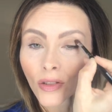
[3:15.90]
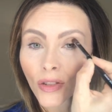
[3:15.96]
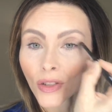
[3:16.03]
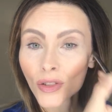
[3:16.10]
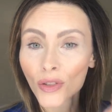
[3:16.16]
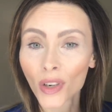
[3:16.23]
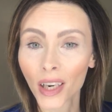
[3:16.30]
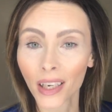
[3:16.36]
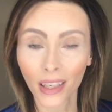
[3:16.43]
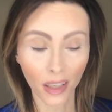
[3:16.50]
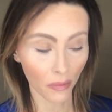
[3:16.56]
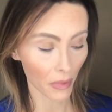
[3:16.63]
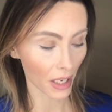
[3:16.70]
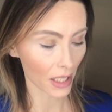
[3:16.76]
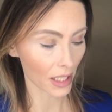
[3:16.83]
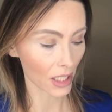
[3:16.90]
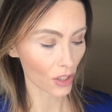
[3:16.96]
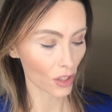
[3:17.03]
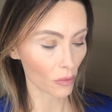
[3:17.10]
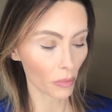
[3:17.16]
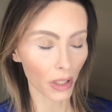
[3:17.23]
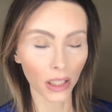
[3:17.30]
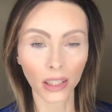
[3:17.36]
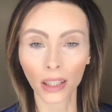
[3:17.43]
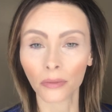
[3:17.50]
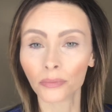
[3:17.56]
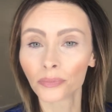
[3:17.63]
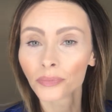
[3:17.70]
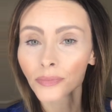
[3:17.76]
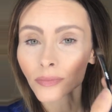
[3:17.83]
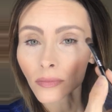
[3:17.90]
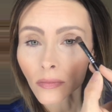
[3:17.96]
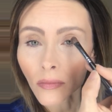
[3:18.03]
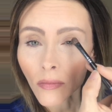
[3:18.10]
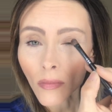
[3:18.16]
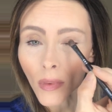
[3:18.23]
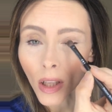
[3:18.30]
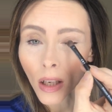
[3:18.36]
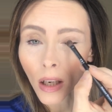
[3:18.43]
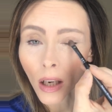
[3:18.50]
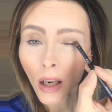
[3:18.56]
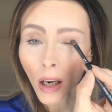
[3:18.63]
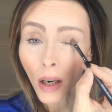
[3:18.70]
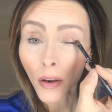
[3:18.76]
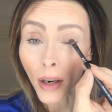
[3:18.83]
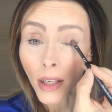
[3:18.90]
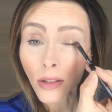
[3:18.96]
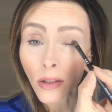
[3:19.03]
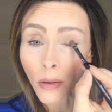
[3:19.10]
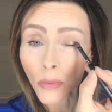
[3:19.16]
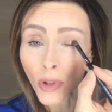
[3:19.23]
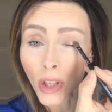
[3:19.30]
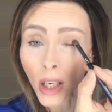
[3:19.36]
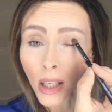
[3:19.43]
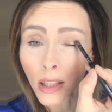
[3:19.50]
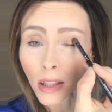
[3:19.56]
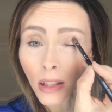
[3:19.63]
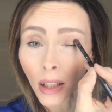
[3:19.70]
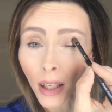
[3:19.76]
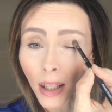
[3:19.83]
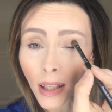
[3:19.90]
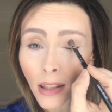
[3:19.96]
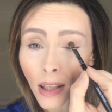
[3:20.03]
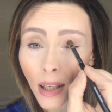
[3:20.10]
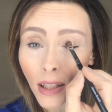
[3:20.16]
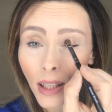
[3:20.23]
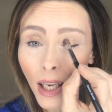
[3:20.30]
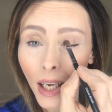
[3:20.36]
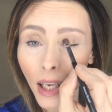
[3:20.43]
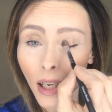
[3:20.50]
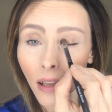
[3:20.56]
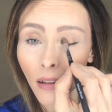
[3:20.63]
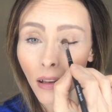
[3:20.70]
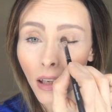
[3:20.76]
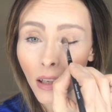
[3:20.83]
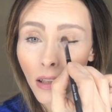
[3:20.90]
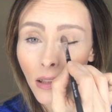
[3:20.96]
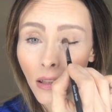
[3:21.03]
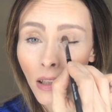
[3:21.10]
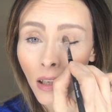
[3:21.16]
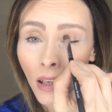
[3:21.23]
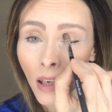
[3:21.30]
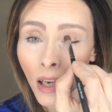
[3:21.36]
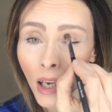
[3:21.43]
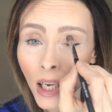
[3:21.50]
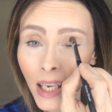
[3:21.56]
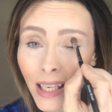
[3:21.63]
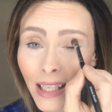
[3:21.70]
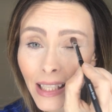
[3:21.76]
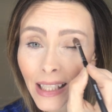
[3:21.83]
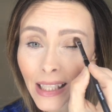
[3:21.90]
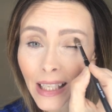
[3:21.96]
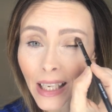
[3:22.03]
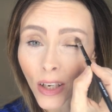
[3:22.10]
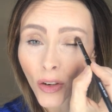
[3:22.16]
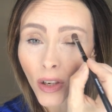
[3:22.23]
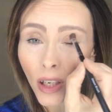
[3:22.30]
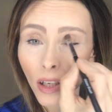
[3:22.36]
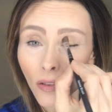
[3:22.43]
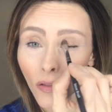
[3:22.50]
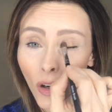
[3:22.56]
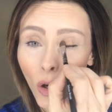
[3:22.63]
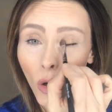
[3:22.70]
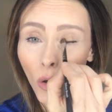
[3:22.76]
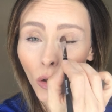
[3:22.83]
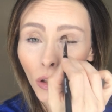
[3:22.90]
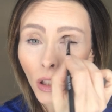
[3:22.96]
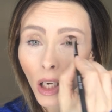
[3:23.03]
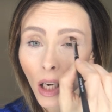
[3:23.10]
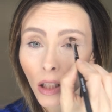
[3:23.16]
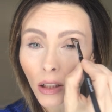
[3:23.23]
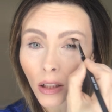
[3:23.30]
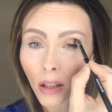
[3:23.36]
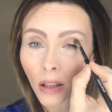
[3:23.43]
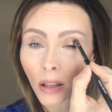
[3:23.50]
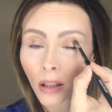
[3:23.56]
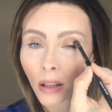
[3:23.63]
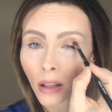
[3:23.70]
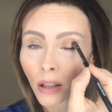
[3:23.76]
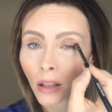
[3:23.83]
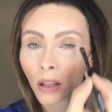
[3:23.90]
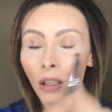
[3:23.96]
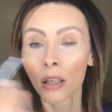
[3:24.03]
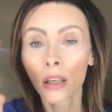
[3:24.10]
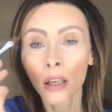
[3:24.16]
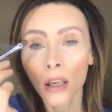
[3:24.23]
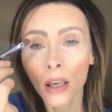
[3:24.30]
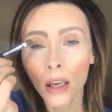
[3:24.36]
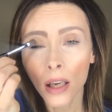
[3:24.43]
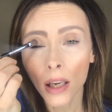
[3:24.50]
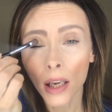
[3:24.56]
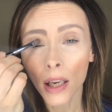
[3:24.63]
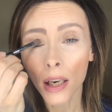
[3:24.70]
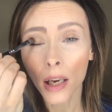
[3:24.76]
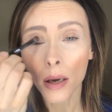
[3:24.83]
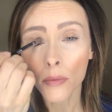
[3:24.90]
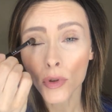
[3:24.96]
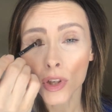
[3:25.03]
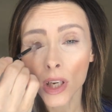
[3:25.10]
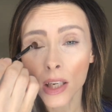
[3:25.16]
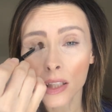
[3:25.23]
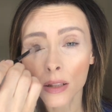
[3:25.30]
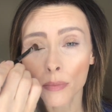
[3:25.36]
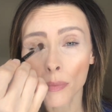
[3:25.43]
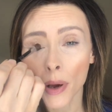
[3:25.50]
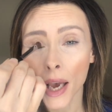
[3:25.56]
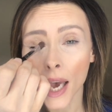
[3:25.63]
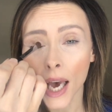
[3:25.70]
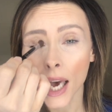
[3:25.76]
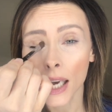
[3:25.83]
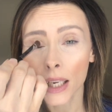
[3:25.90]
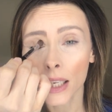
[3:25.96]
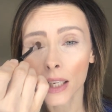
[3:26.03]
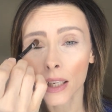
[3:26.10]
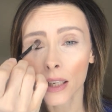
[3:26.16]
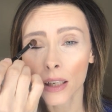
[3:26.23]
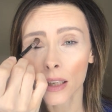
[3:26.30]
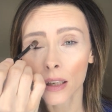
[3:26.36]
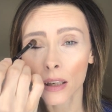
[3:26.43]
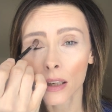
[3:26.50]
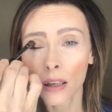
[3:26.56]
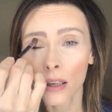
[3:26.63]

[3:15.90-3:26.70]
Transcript: She's trying to get my attention big time. All right, so I'm just, like I said, taking this Secretive gold color and I'm just patting it